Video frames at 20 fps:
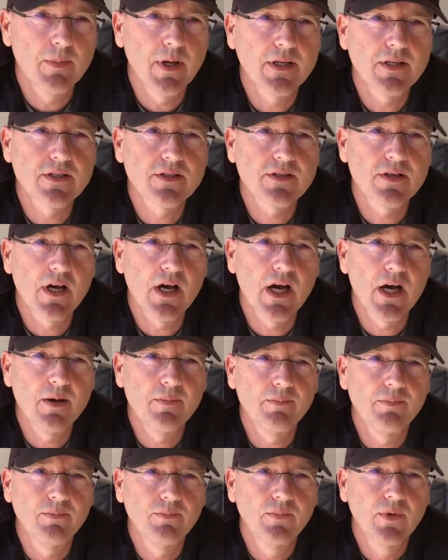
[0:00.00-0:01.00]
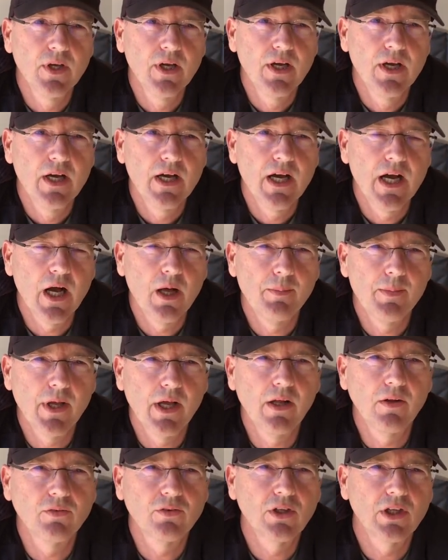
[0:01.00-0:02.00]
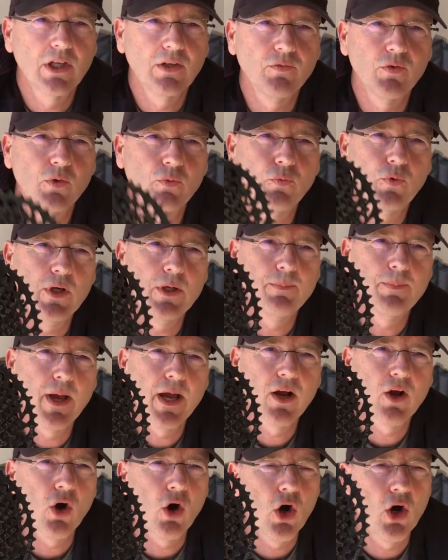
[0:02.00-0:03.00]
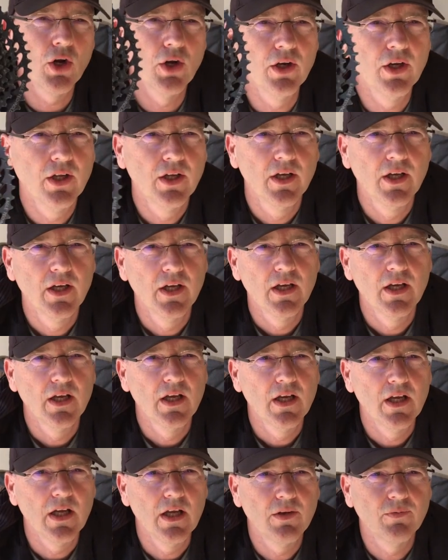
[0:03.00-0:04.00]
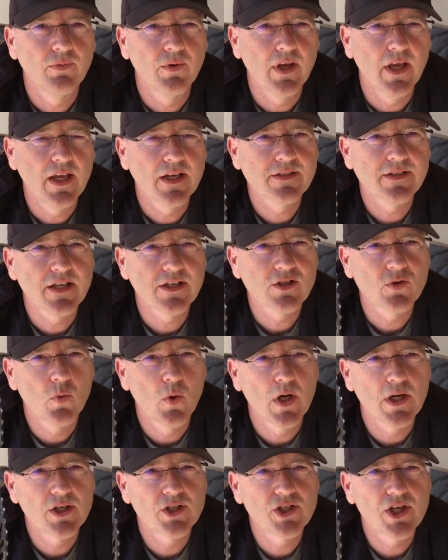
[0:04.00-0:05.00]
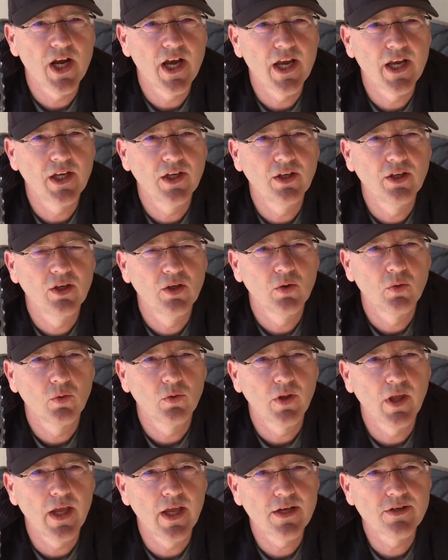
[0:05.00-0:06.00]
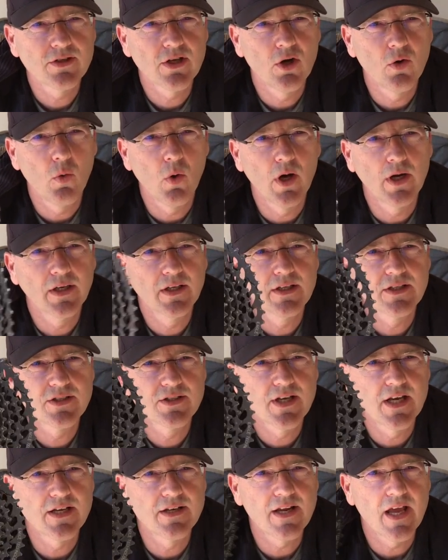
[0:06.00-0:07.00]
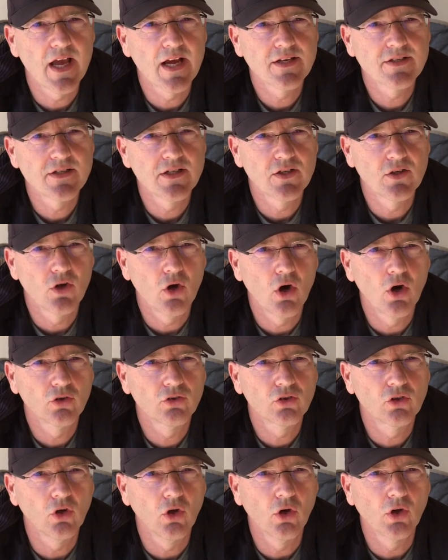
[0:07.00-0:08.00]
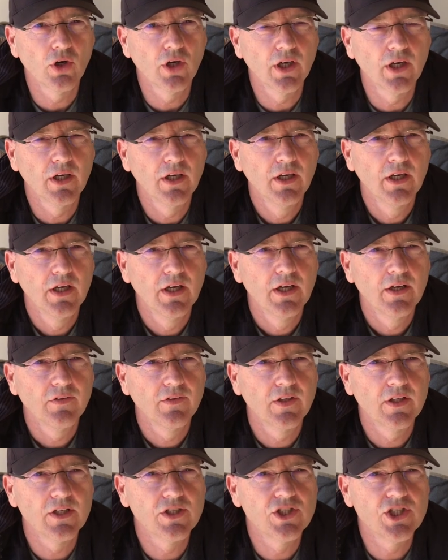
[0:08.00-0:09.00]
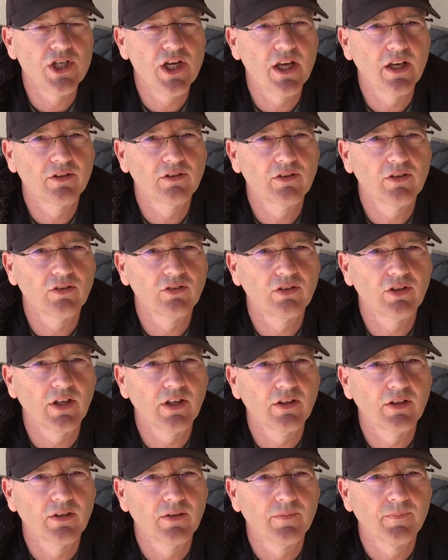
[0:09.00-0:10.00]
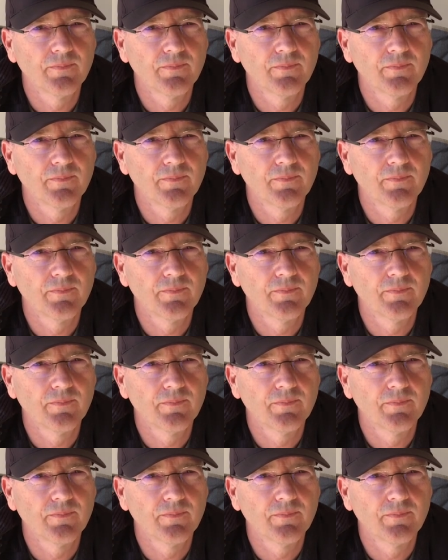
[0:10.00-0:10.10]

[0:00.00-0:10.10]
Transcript: months time I'll be able to give you feedback on if a XX1 chain with the XX1 cassette actually lasts longer than a GX cassette.